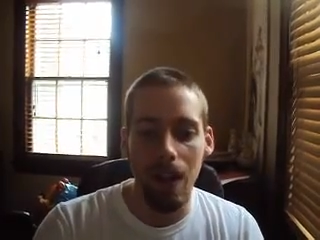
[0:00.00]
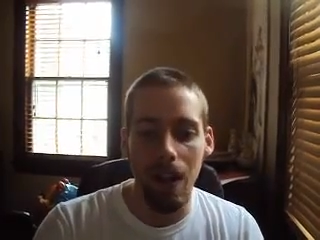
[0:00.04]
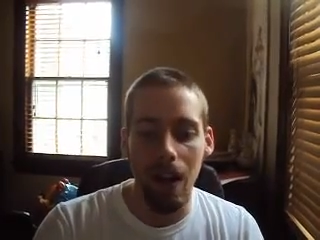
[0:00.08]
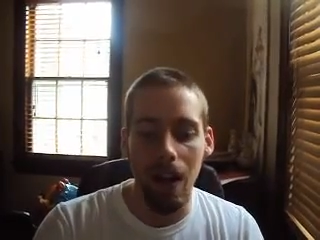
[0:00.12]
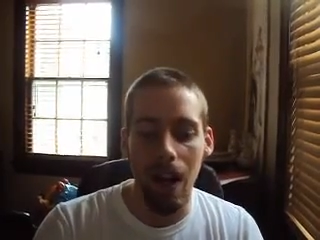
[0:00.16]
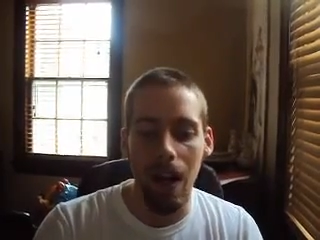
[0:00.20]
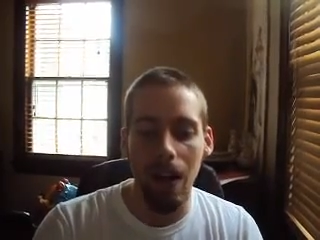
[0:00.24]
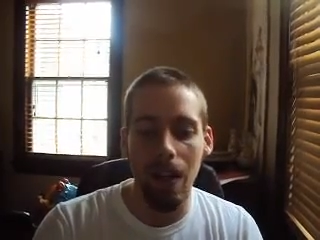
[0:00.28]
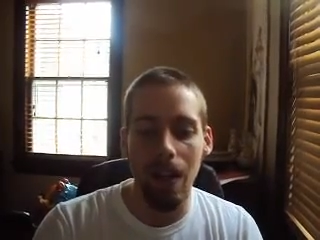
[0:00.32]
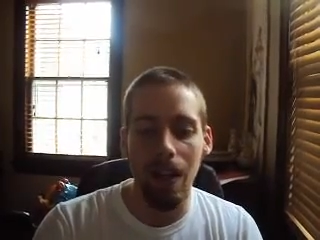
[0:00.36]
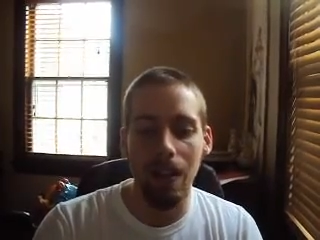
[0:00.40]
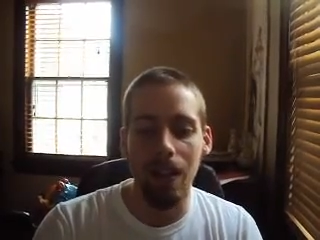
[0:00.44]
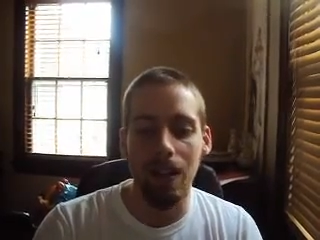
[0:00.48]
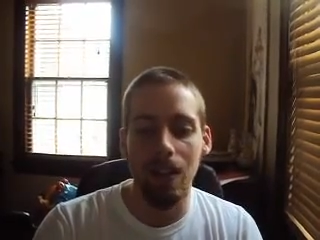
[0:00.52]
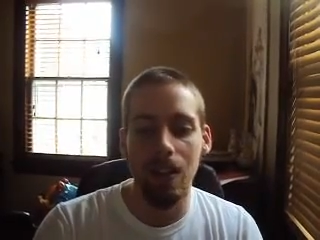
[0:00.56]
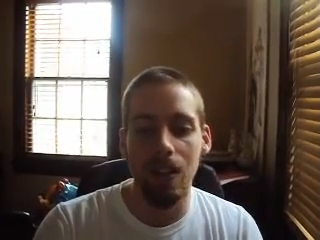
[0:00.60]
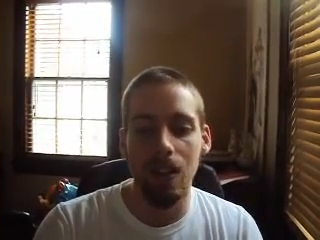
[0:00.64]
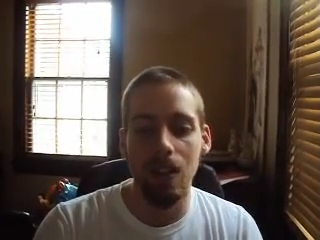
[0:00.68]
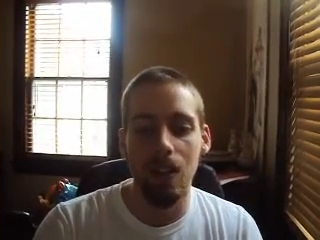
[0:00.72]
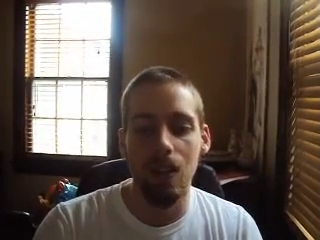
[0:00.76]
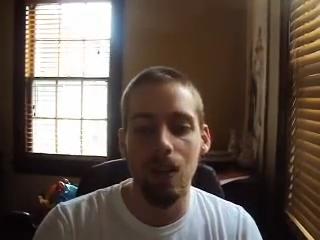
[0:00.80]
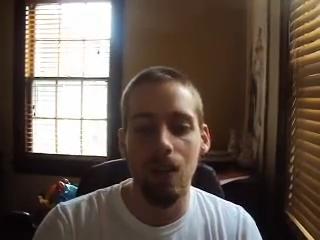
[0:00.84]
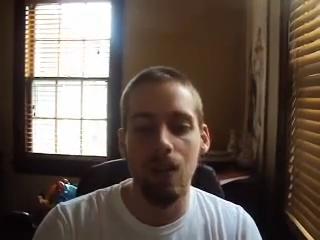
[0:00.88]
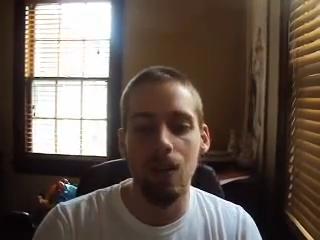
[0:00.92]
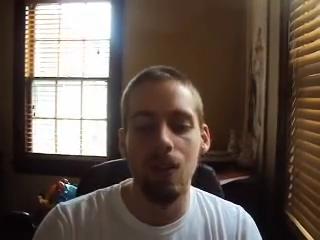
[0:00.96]
I like to
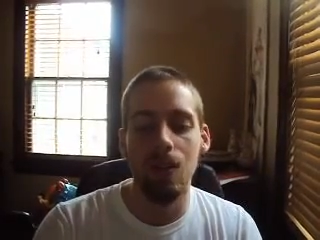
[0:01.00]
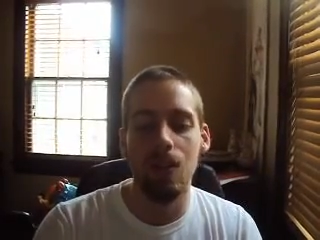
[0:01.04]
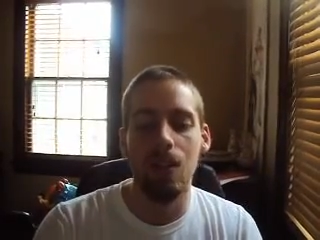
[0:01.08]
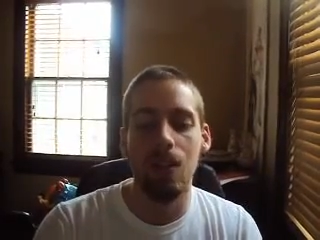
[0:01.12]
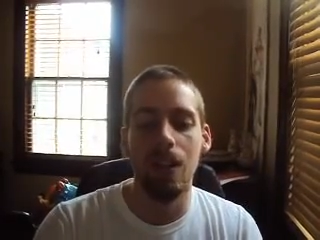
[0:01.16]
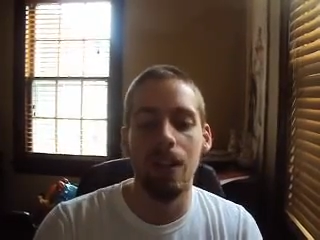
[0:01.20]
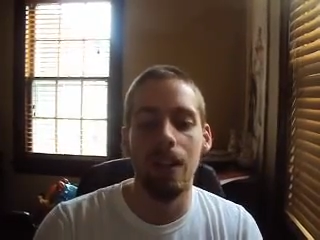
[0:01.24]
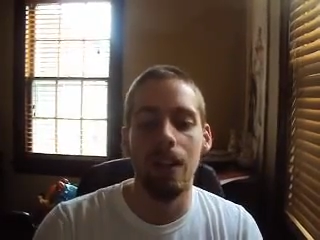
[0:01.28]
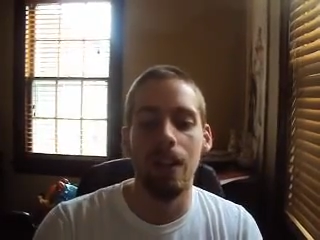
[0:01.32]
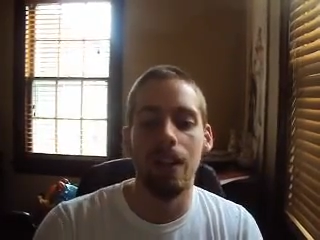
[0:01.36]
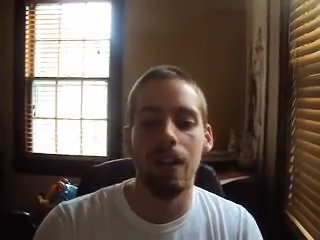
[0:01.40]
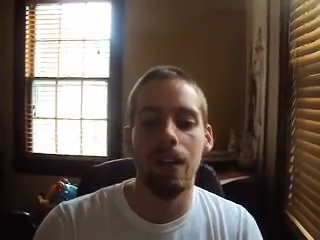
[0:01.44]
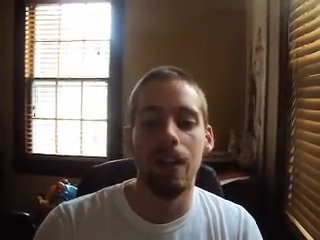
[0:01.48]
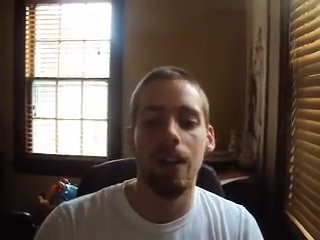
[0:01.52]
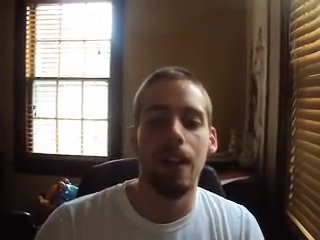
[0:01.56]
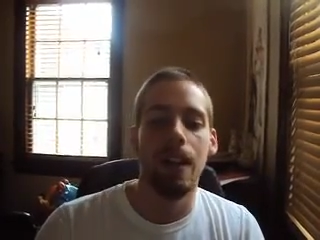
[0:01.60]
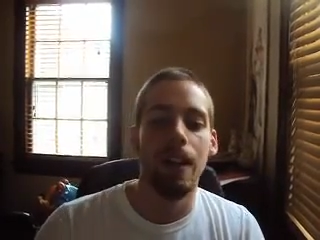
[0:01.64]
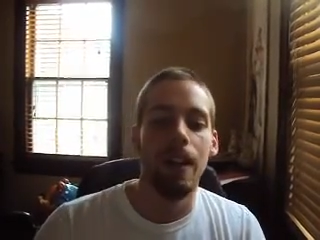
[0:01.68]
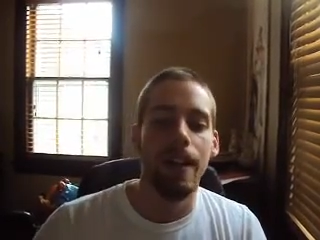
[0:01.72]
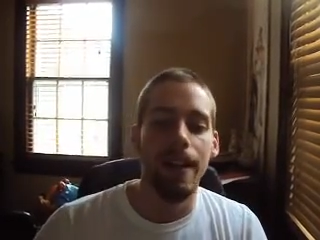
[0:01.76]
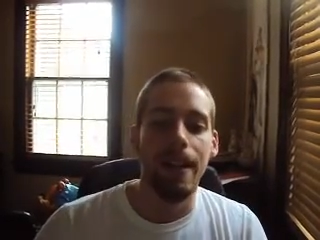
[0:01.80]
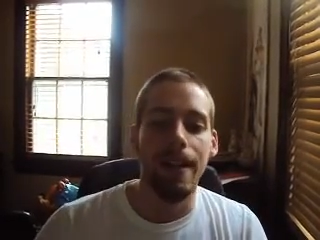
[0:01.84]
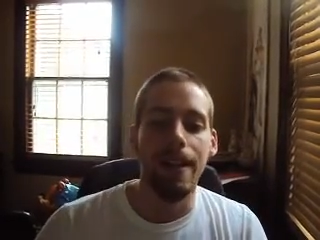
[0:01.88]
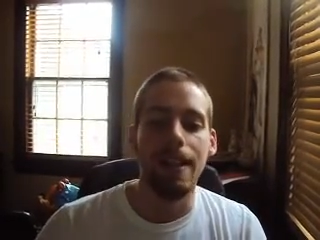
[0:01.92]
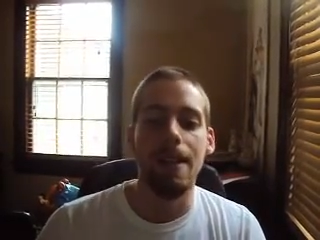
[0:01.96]
use
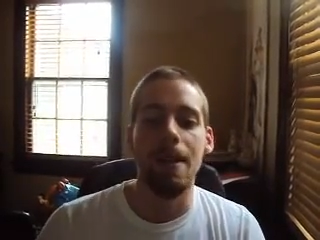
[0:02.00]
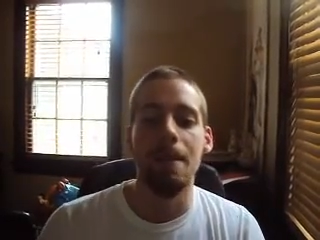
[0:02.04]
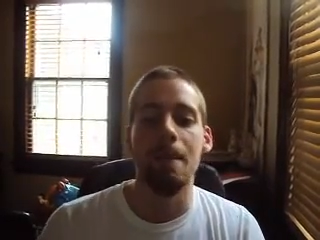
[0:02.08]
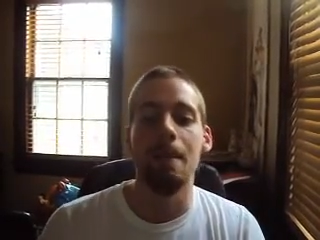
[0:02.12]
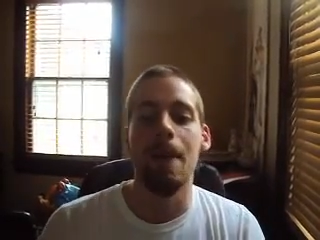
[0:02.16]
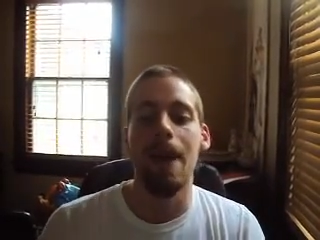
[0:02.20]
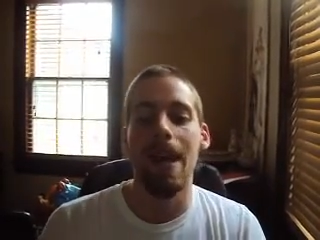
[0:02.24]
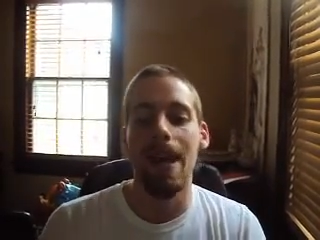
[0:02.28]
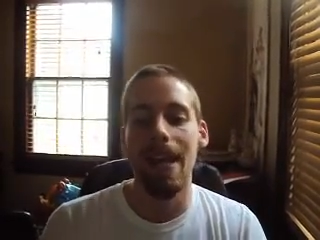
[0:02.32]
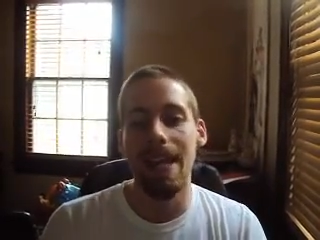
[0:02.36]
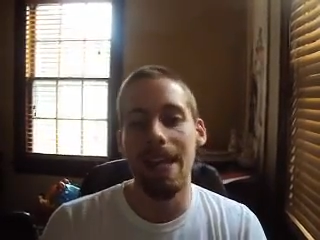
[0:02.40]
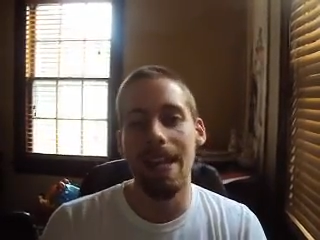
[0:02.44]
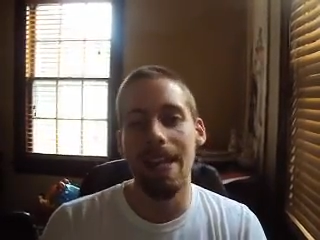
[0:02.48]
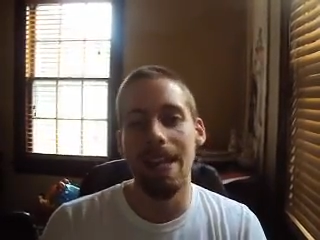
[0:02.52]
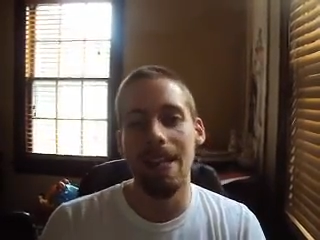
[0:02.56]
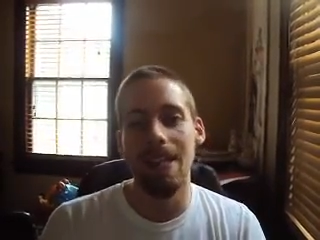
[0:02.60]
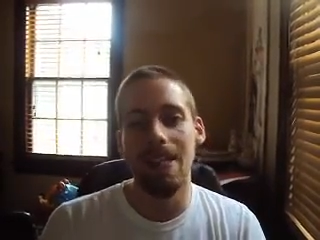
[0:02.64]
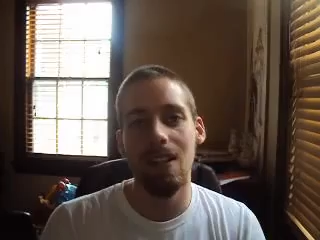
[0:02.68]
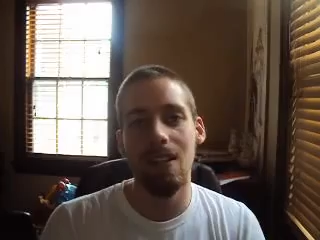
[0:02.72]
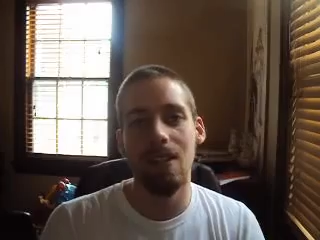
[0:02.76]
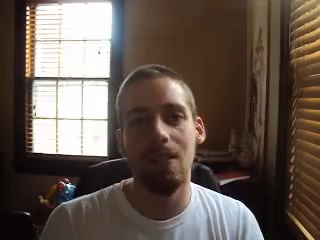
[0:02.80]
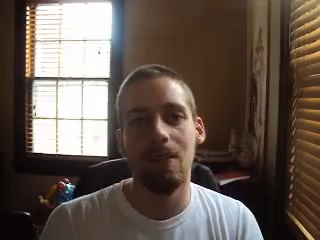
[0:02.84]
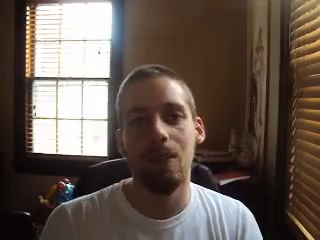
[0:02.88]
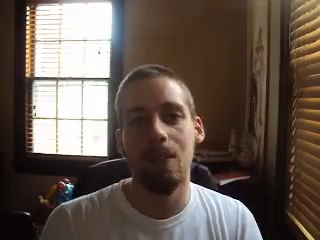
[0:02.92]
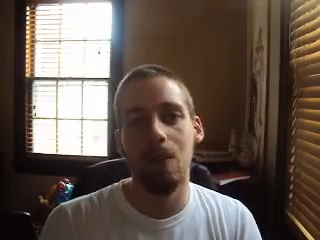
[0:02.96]

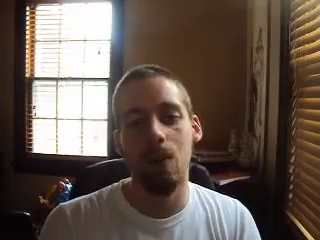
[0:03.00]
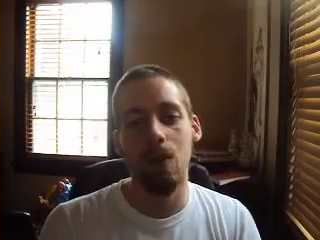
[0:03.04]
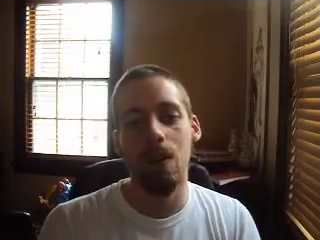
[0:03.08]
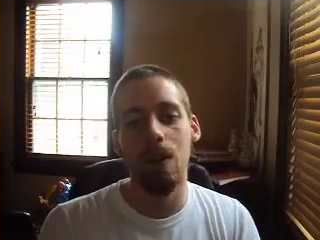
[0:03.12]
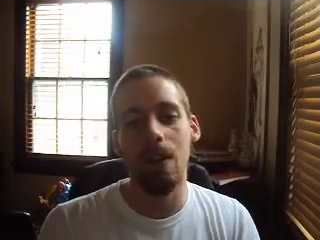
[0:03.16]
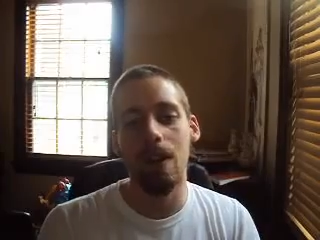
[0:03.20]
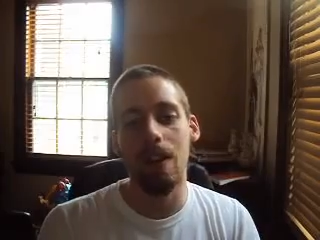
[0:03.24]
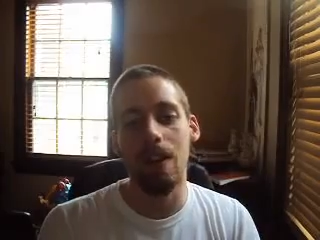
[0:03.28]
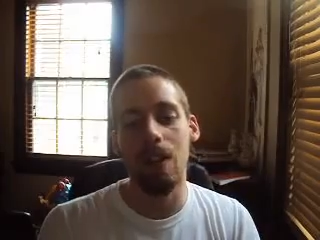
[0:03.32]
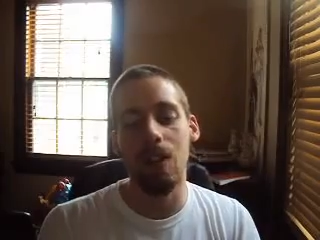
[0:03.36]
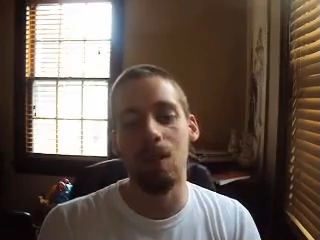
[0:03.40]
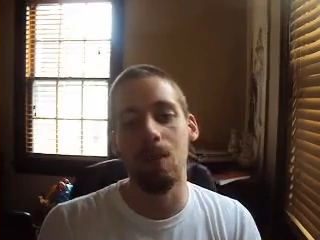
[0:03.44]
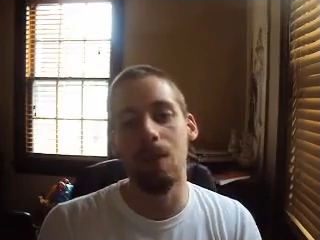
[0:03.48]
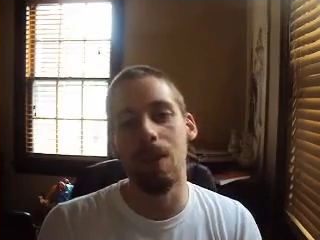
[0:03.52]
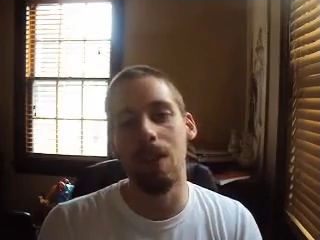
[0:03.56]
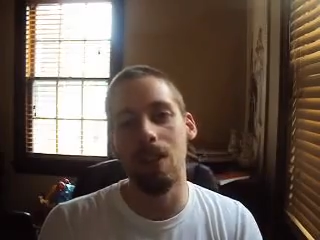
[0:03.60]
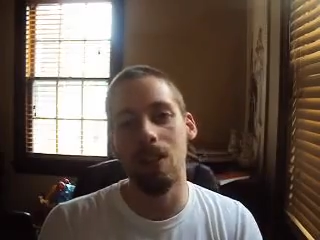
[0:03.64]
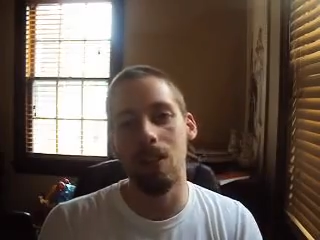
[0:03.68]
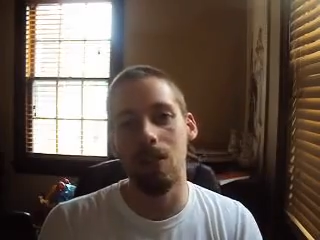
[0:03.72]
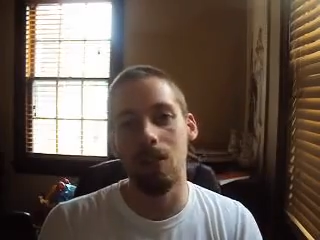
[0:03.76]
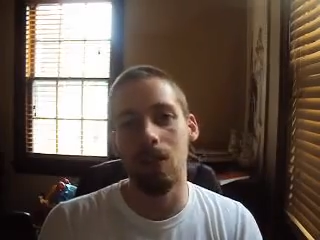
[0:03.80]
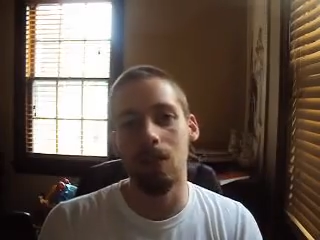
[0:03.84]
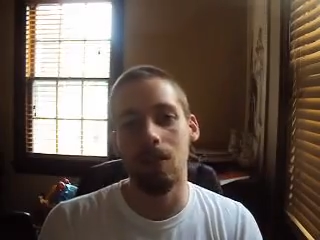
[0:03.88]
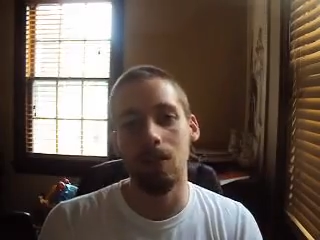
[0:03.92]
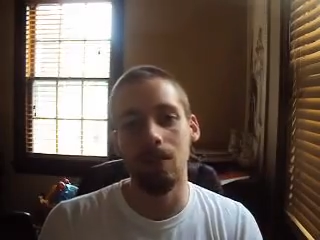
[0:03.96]
demand for
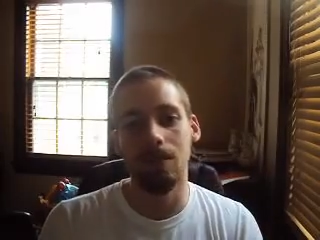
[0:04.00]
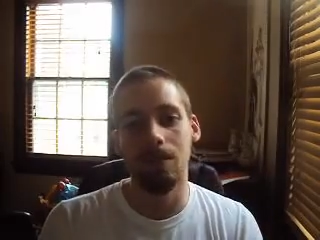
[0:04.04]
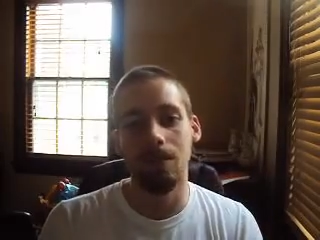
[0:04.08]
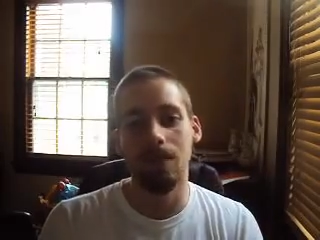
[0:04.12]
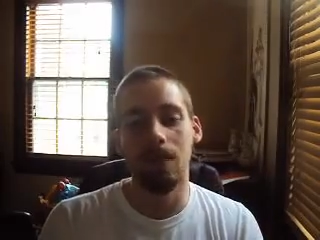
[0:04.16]
dismissal,